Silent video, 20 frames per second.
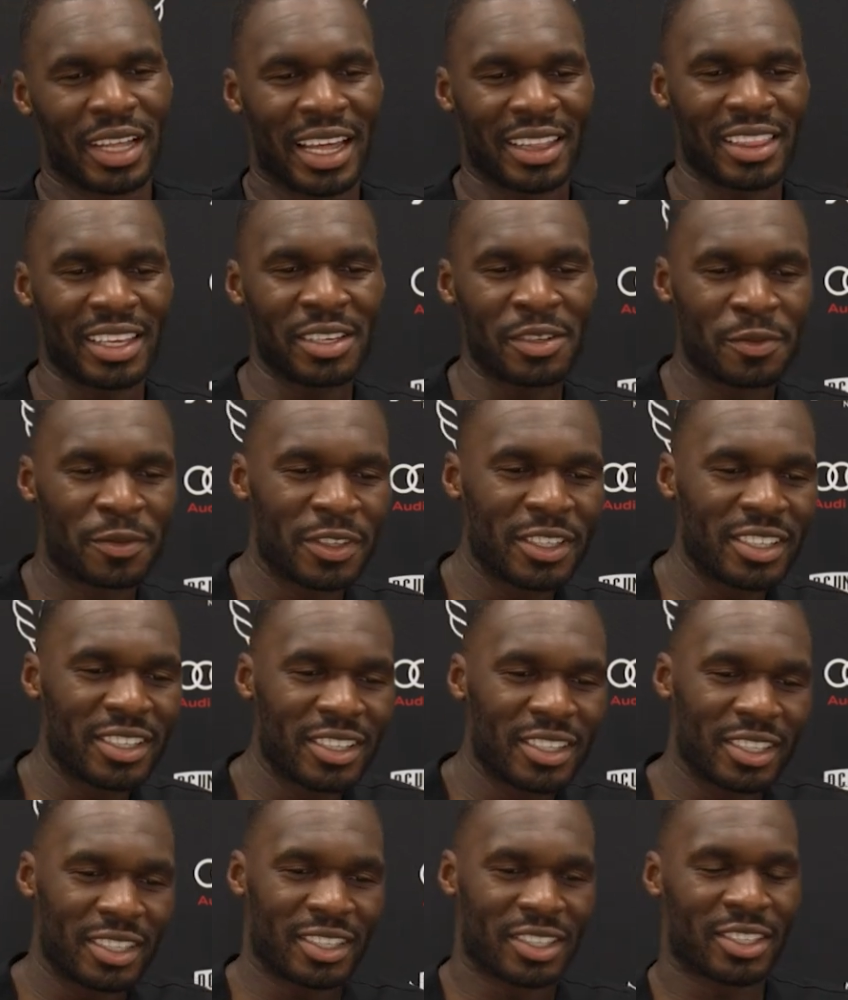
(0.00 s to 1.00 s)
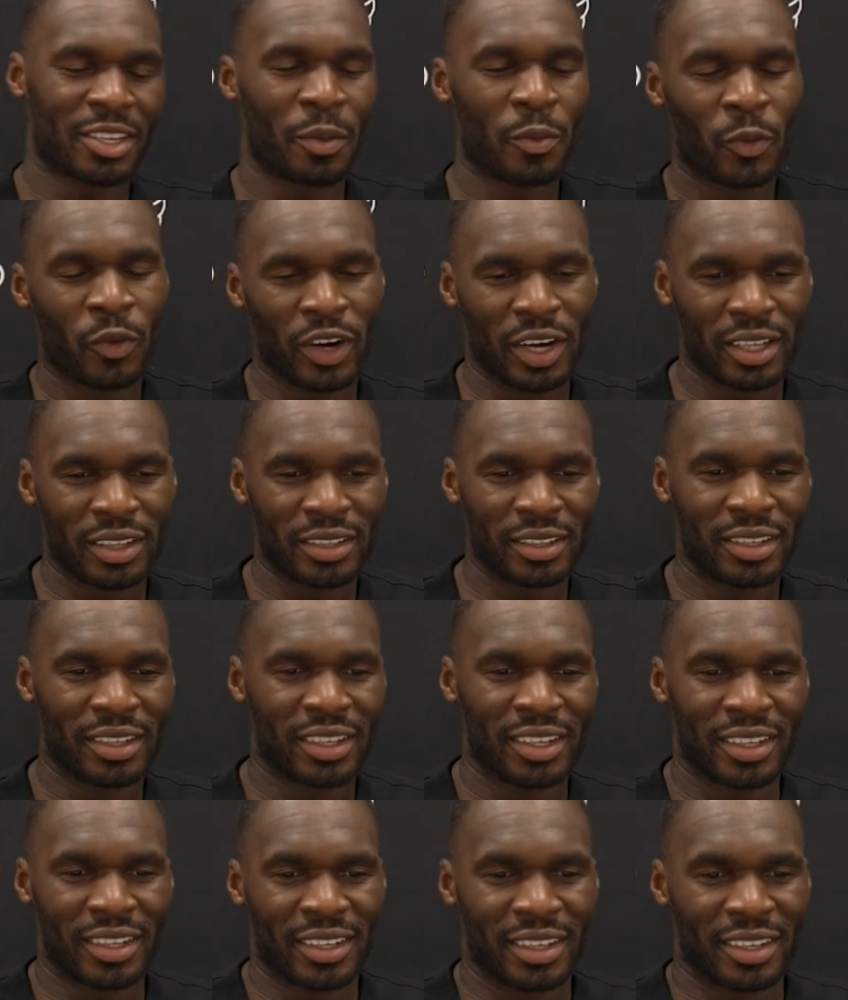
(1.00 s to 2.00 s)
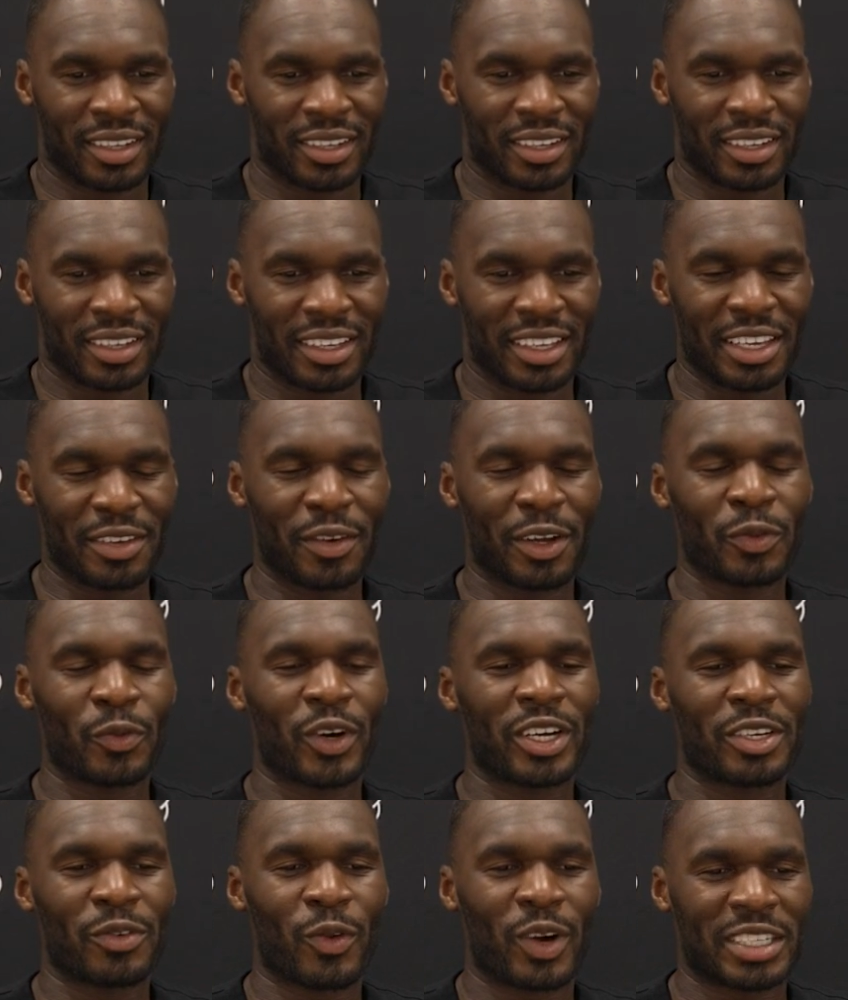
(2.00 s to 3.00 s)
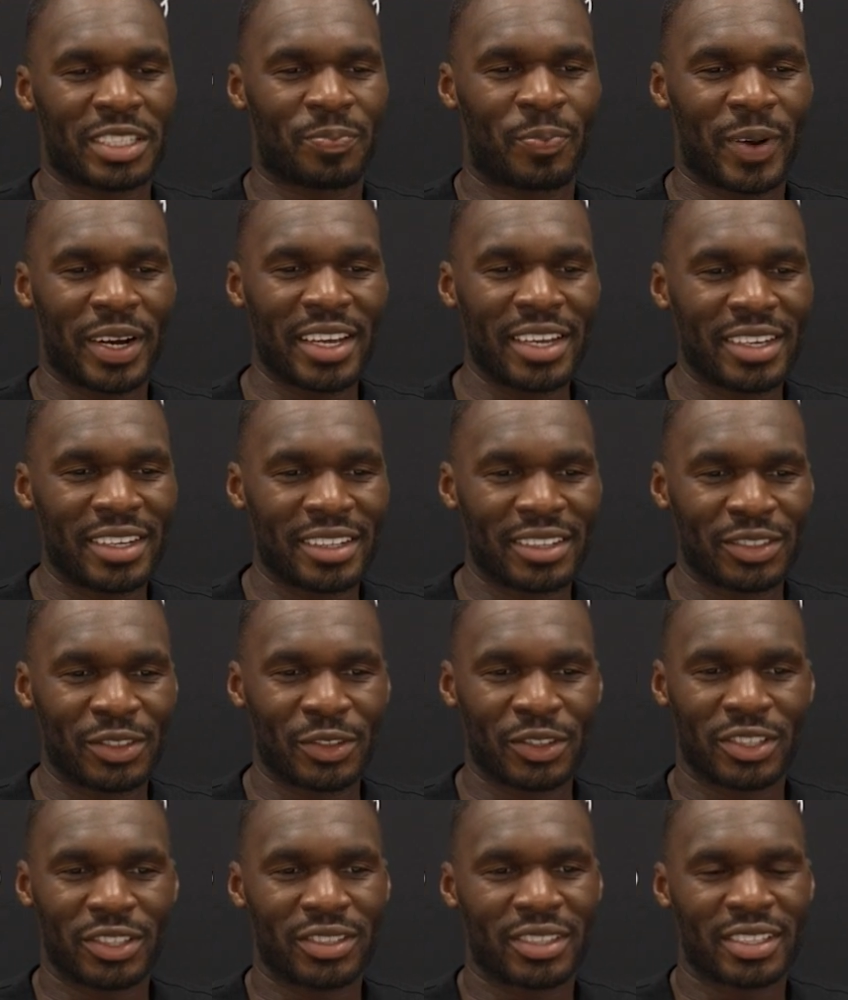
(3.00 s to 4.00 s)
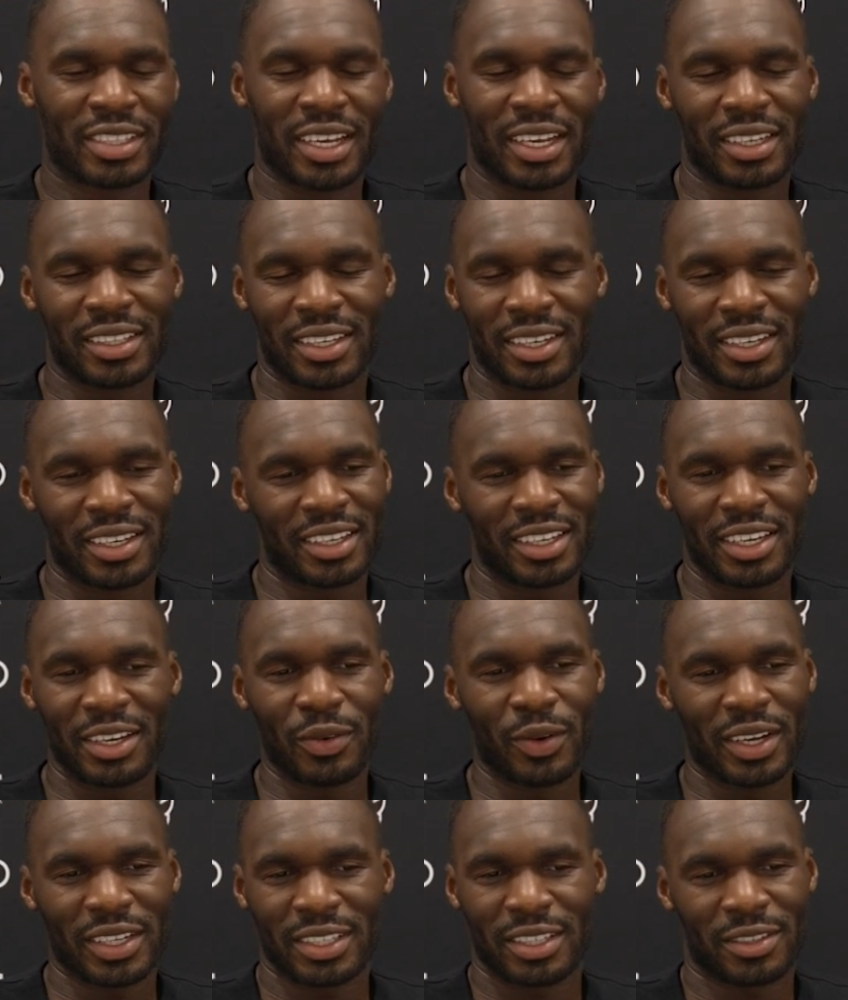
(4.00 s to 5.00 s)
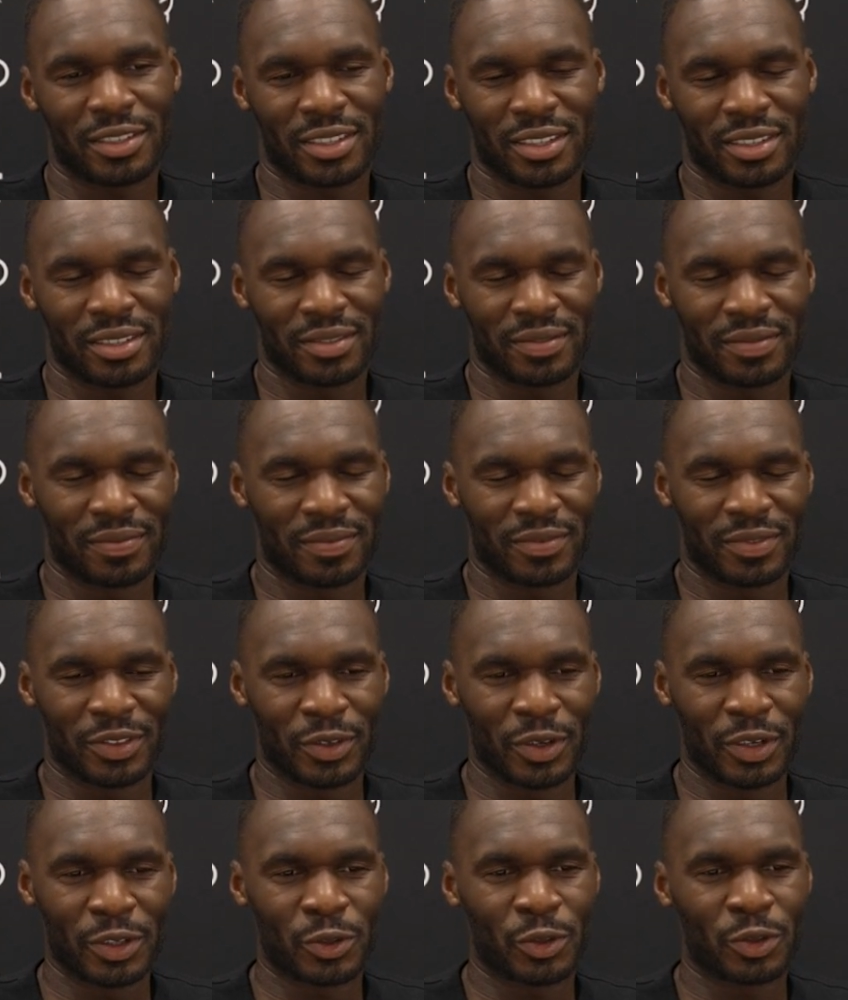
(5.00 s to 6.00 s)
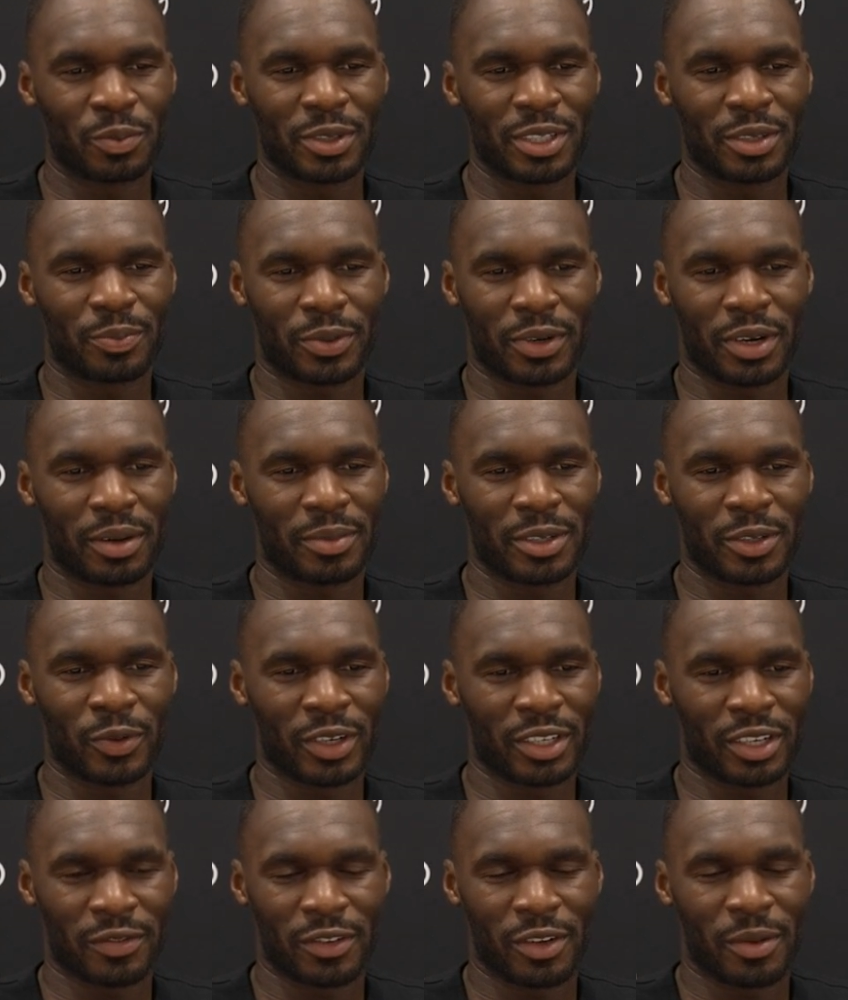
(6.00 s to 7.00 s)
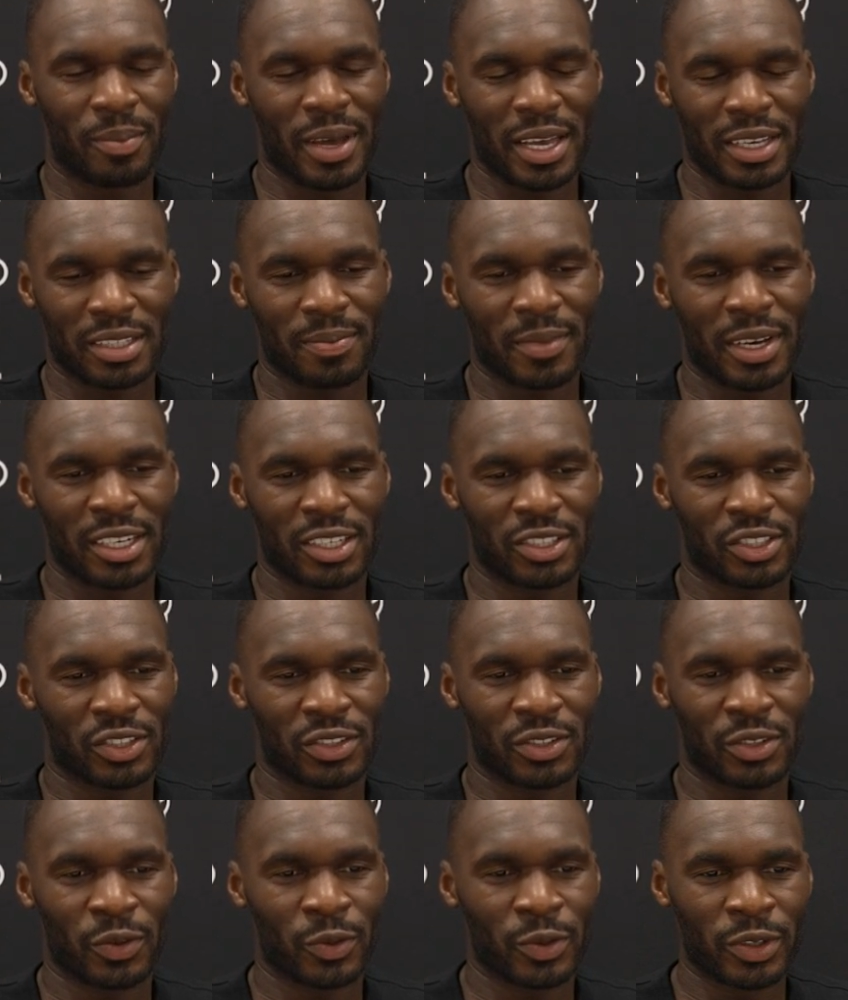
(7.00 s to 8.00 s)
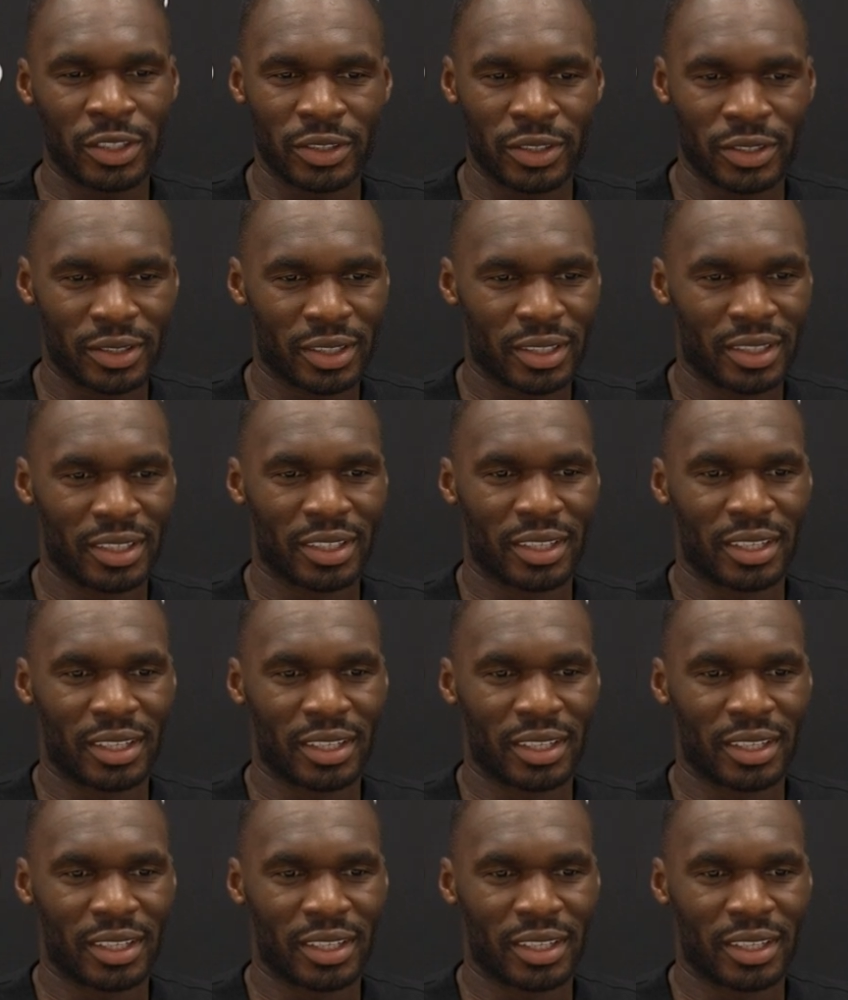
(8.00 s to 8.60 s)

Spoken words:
I think Vini is someone, even when he was playing, you could tell that he was going to be probably one of the best managers in the world.